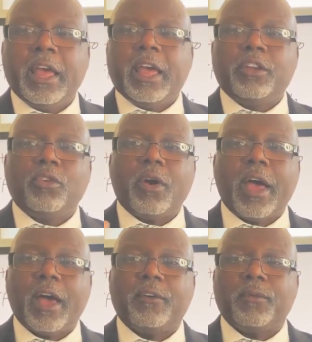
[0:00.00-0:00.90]
and you'll
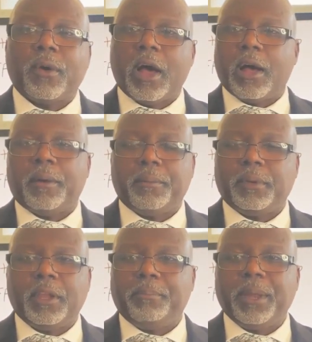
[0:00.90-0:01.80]
have
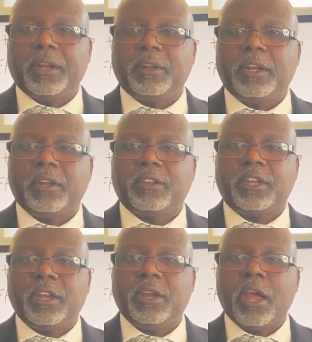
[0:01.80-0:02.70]
the ability to
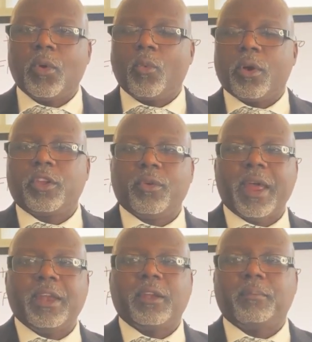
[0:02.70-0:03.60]
see where you're
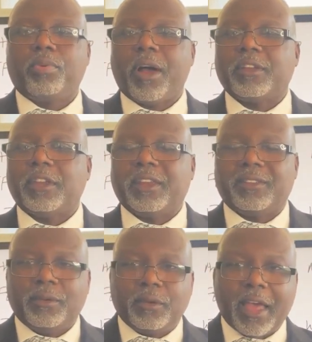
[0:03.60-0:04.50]
at in the process.
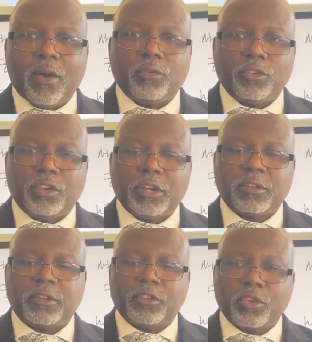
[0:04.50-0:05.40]
Now,
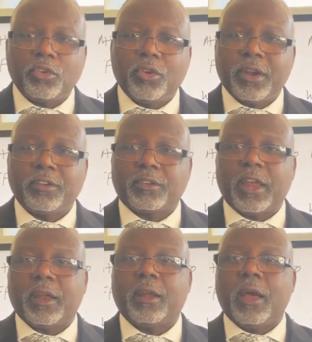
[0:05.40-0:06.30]
just so you
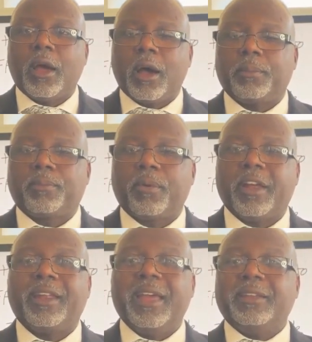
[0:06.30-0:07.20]
understand up
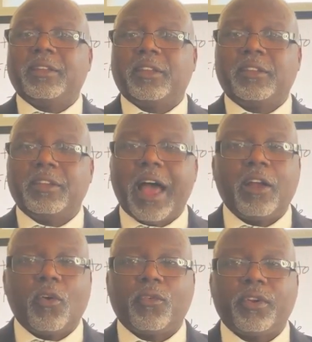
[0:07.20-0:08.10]
front, this is not
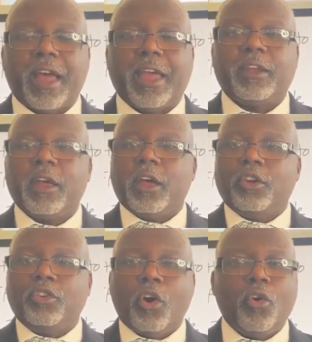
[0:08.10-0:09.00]
overnight,
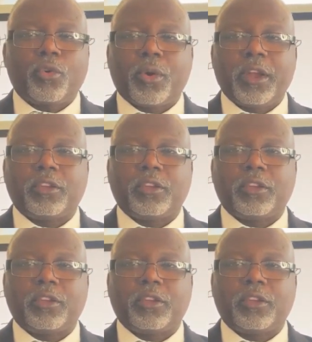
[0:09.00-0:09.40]
no credit